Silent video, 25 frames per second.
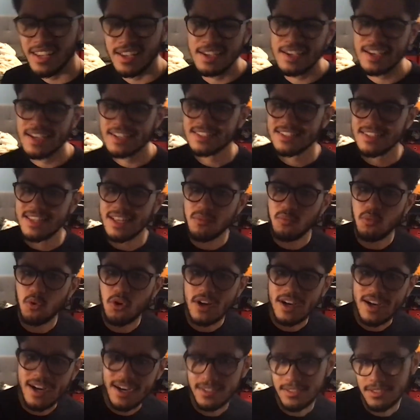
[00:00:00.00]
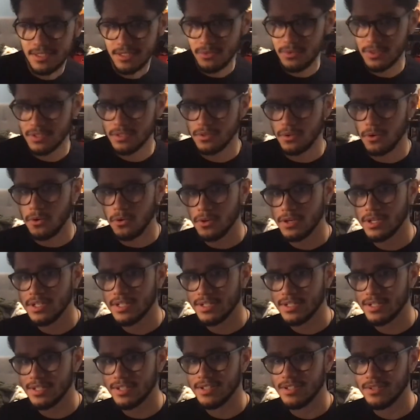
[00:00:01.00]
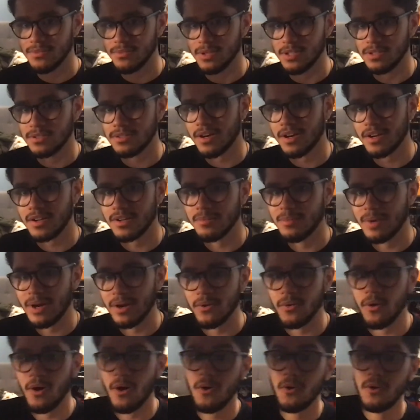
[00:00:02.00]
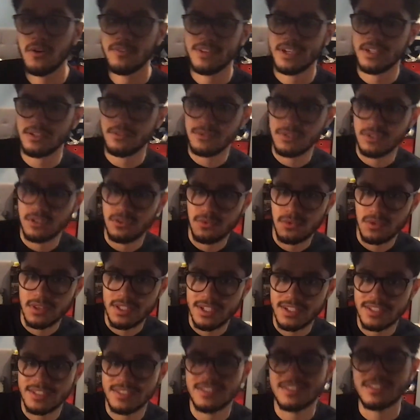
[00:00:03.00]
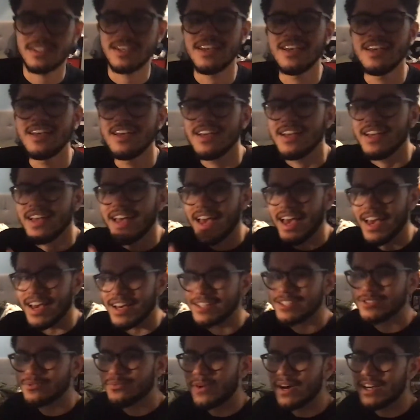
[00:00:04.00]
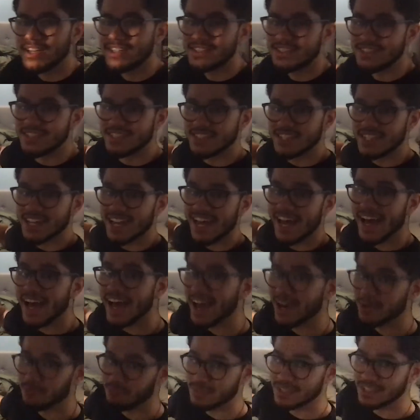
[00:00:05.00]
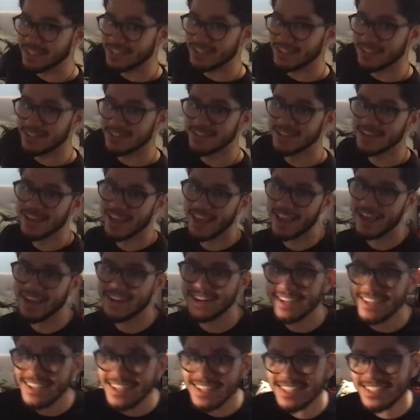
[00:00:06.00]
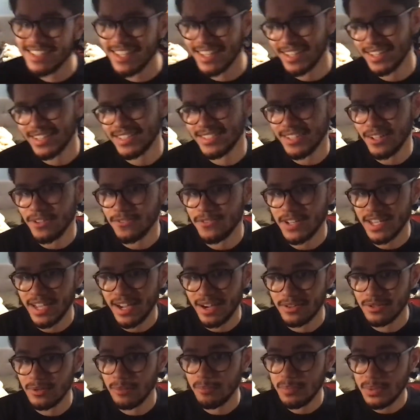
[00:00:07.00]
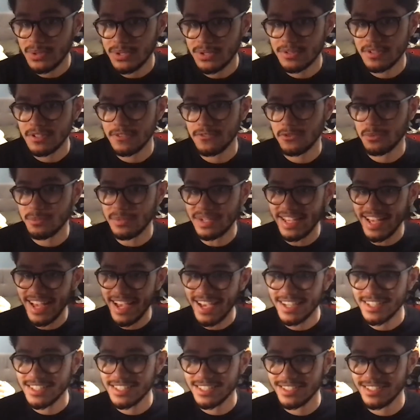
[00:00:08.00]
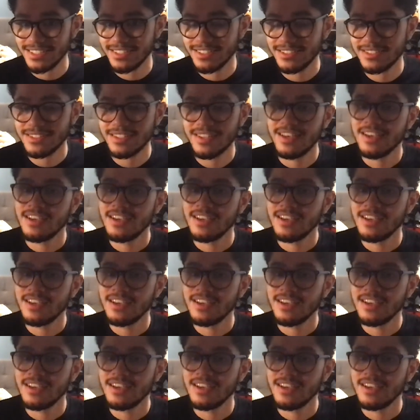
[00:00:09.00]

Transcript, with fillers: It's a lot more consequence oriented when you talk about, oh, if I don't do this, XYZ is going to happen and I need to take self accountability for my actions